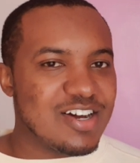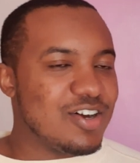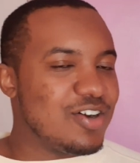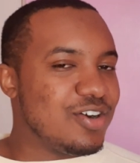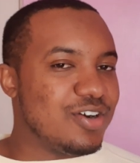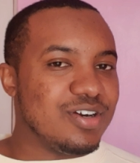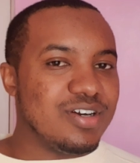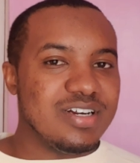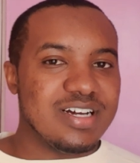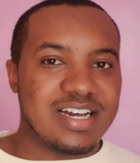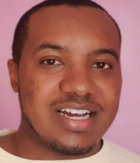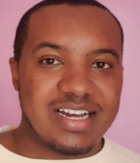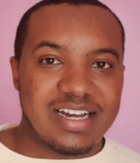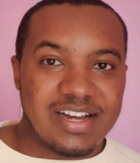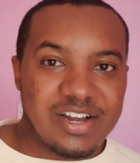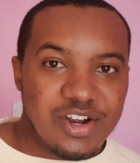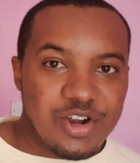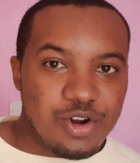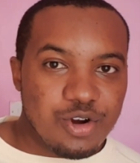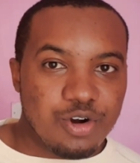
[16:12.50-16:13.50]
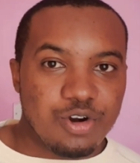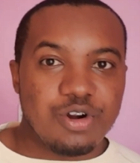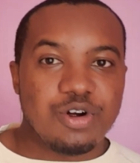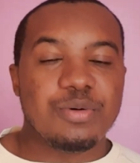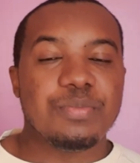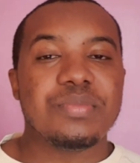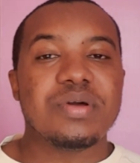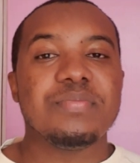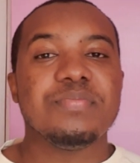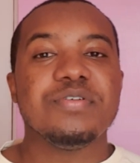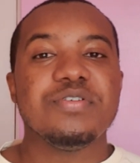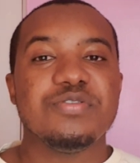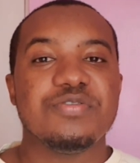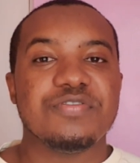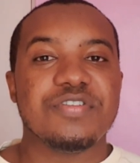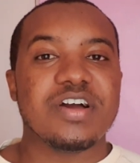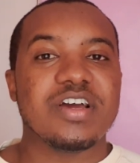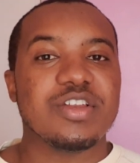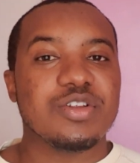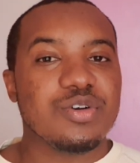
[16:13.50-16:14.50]
or maybe you
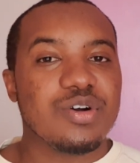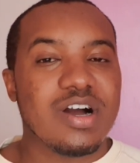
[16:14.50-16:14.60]
find you